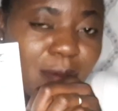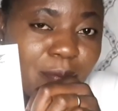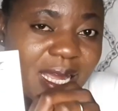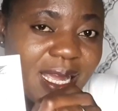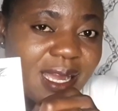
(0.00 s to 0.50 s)

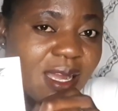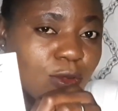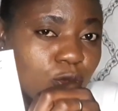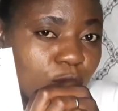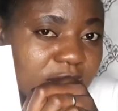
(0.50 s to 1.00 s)
My
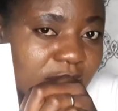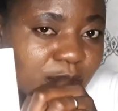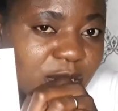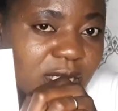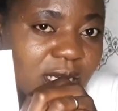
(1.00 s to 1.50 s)
account was
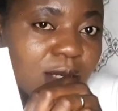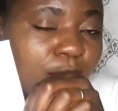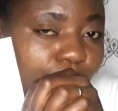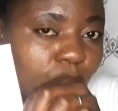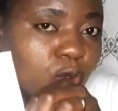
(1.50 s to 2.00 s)

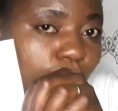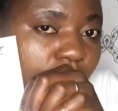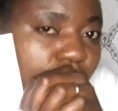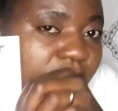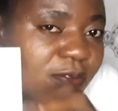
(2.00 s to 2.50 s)
debited but
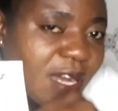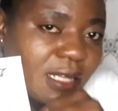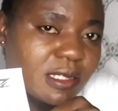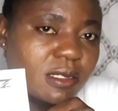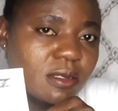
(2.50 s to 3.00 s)
was
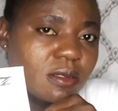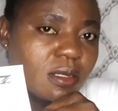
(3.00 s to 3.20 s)
reversed